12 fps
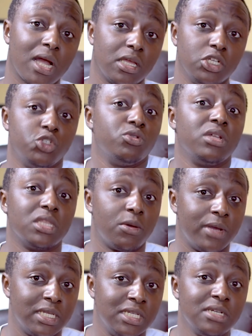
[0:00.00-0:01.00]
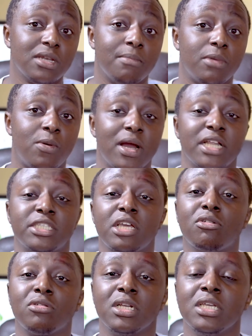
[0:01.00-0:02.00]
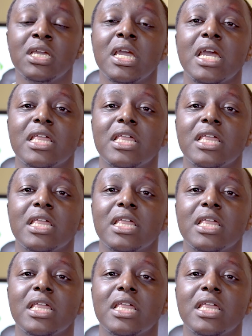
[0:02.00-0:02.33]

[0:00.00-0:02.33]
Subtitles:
working during the wedding, number 1. And secondly,